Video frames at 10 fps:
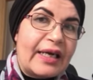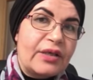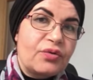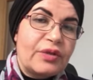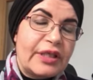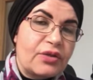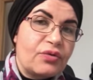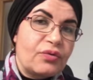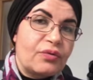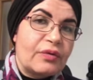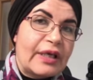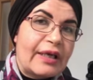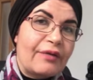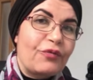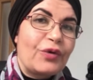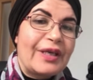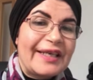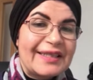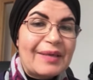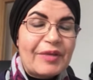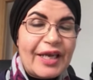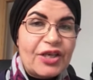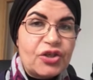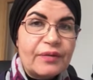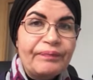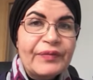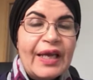I do need to do a full examination,